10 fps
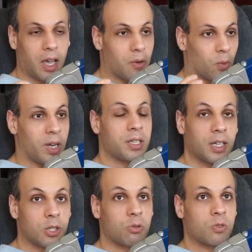Raising
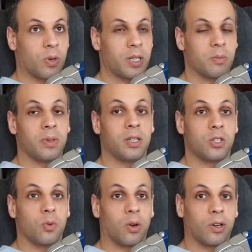interest rates means
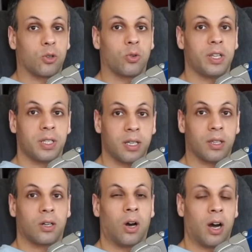you are increasing the
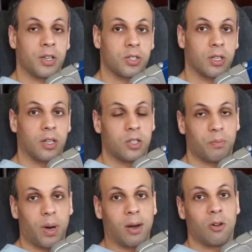cost to
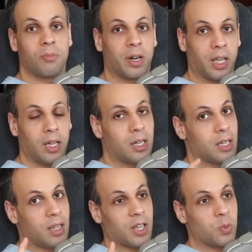borrow money.
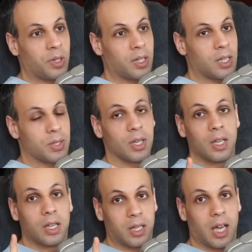That's what it is.
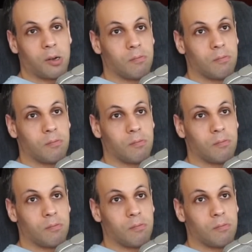Now,